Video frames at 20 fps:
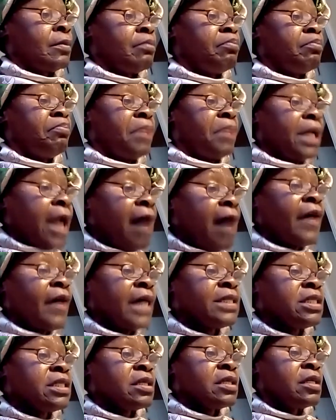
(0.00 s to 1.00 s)
Beloved,
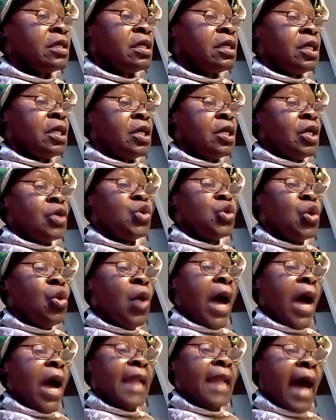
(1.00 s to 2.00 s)
you
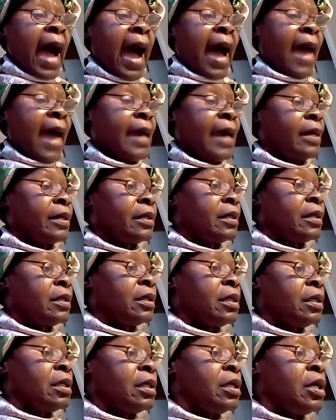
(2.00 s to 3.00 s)
and I,
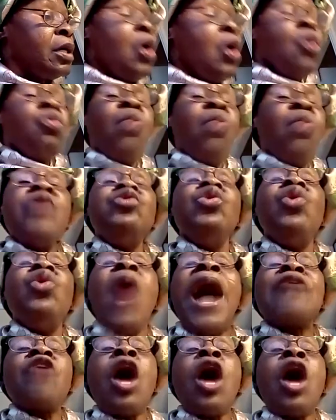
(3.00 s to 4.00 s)
when you
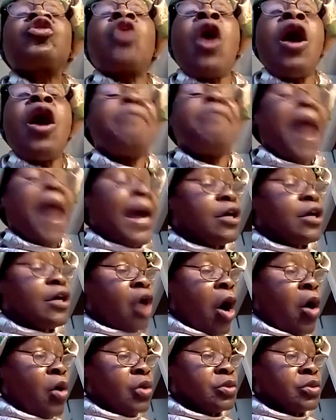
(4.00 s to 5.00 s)
are not called by
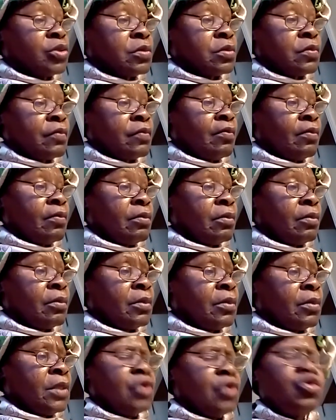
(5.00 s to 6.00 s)
God,
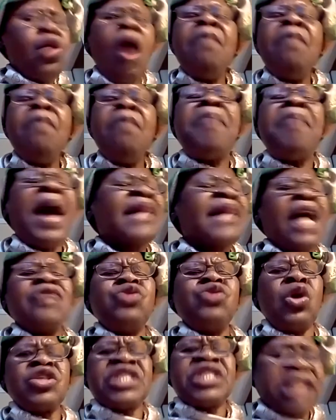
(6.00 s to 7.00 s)
don't bother
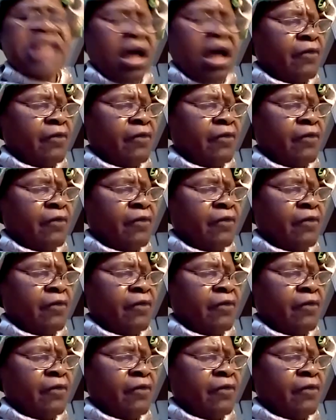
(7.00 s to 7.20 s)
yourself.